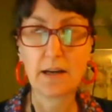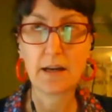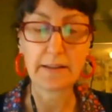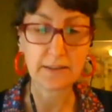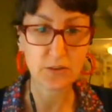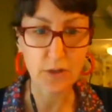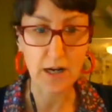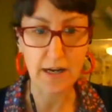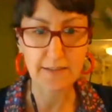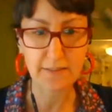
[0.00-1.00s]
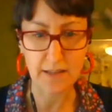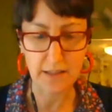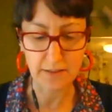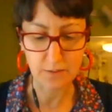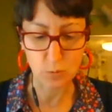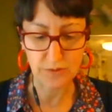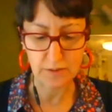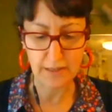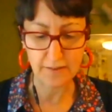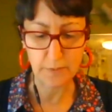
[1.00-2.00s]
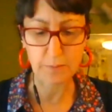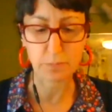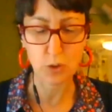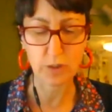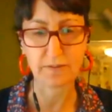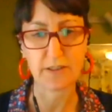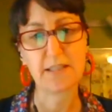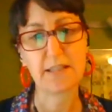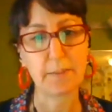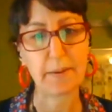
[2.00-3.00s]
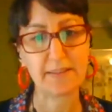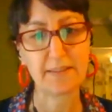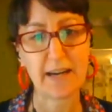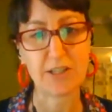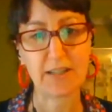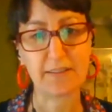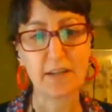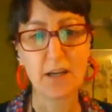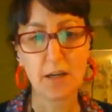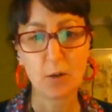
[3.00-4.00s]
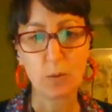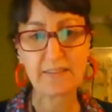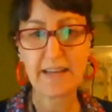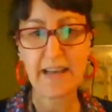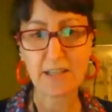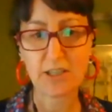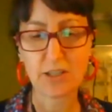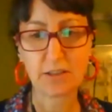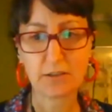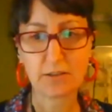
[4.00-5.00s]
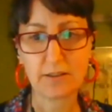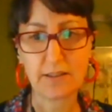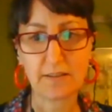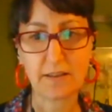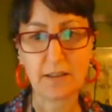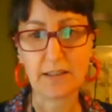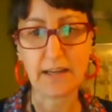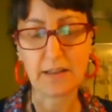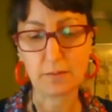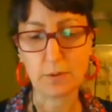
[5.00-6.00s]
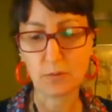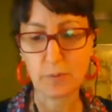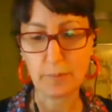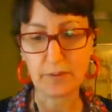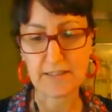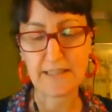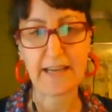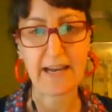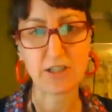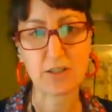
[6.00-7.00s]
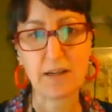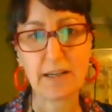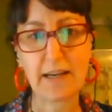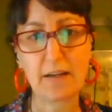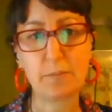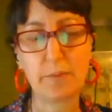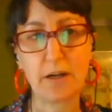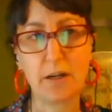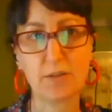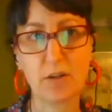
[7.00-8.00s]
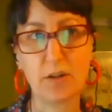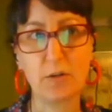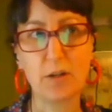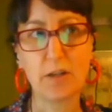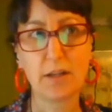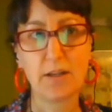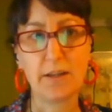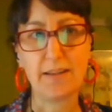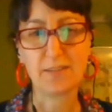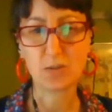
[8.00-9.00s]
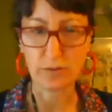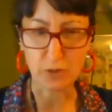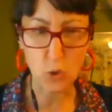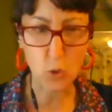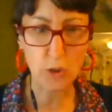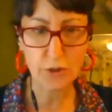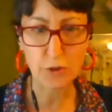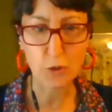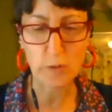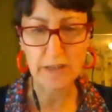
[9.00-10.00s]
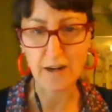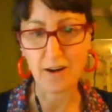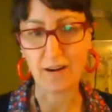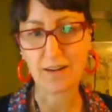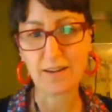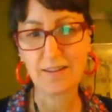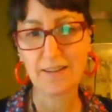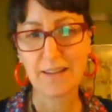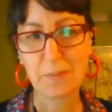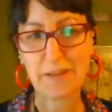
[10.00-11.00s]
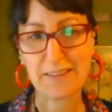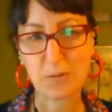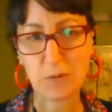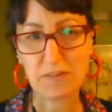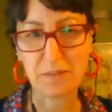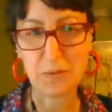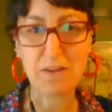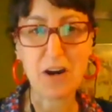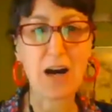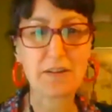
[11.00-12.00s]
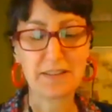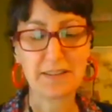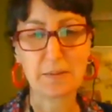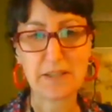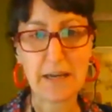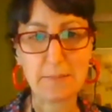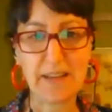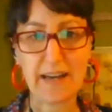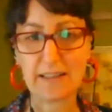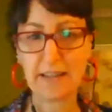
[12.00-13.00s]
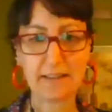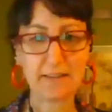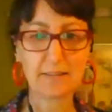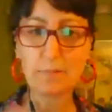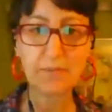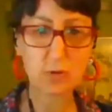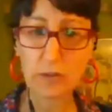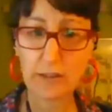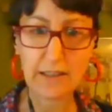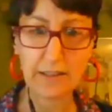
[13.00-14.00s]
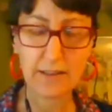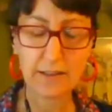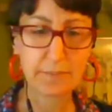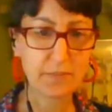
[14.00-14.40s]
at least for us, I think has been important for us to think about is not just what's the action alert that's going to get the most people to take action right now, but also is sort of core to who we are, because we've often sometimes had like something really,